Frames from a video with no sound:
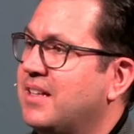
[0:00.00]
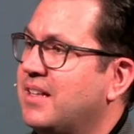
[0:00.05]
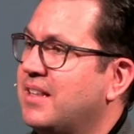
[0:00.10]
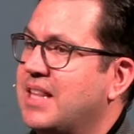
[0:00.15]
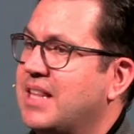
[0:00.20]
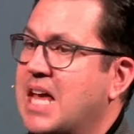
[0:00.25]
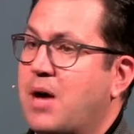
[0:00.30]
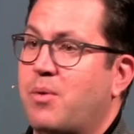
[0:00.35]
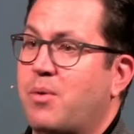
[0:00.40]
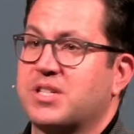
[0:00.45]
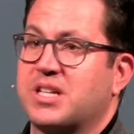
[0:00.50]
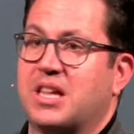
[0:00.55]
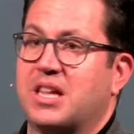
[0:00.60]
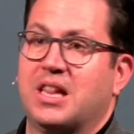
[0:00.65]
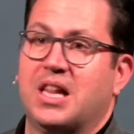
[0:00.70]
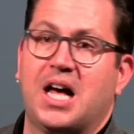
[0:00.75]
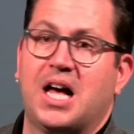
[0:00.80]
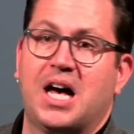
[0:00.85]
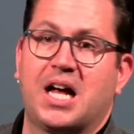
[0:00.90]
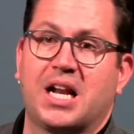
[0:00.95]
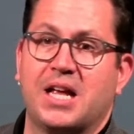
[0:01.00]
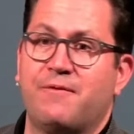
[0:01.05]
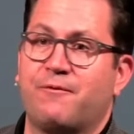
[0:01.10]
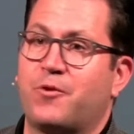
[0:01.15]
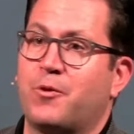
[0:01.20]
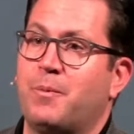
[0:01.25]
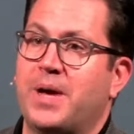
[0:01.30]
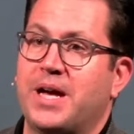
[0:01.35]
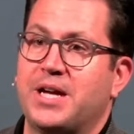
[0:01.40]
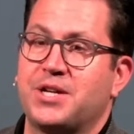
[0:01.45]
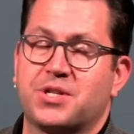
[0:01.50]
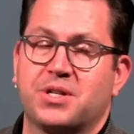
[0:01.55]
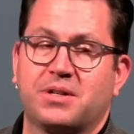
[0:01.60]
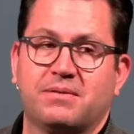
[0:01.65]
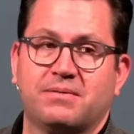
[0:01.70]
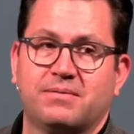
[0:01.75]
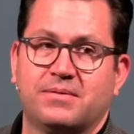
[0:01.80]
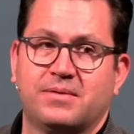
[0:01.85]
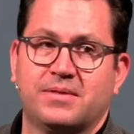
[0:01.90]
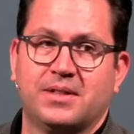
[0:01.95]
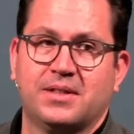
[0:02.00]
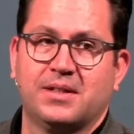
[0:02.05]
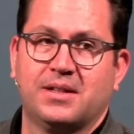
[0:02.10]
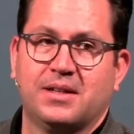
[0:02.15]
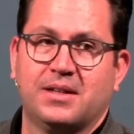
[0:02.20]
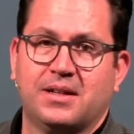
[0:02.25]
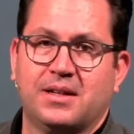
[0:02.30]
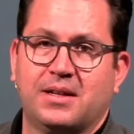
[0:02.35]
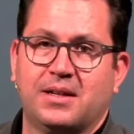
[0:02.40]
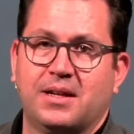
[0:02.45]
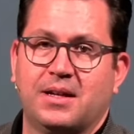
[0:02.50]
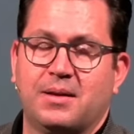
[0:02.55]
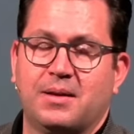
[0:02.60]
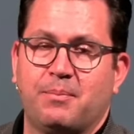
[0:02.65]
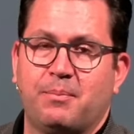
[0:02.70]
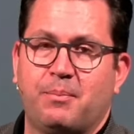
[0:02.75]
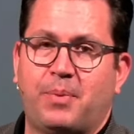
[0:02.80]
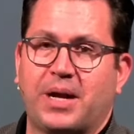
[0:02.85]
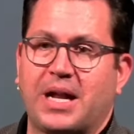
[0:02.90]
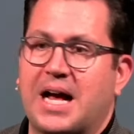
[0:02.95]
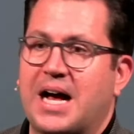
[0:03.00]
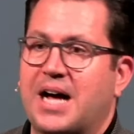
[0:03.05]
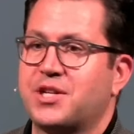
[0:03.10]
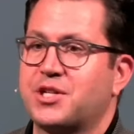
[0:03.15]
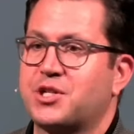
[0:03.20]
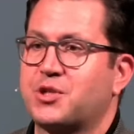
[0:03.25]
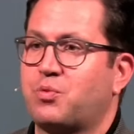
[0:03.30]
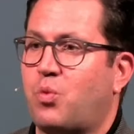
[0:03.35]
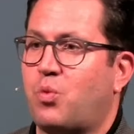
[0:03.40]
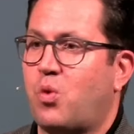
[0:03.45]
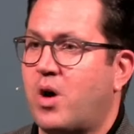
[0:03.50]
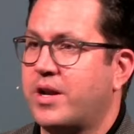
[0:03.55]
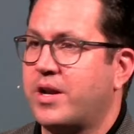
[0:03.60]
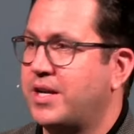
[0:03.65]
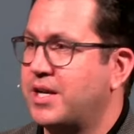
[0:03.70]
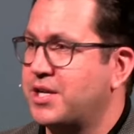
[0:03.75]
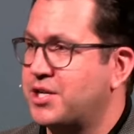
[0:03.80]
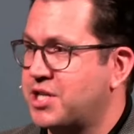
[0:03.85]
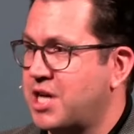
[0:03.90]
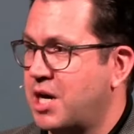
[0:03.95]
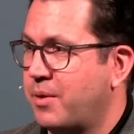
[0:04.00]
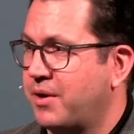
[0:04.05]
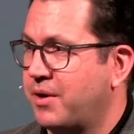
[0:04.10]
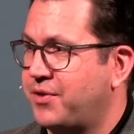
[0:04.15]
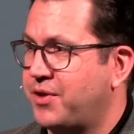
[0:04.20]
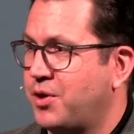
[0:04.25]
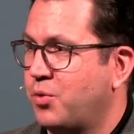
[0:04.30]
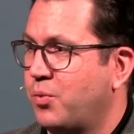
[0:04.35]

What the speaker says: That was a lot of information, but I just wanted to share with you,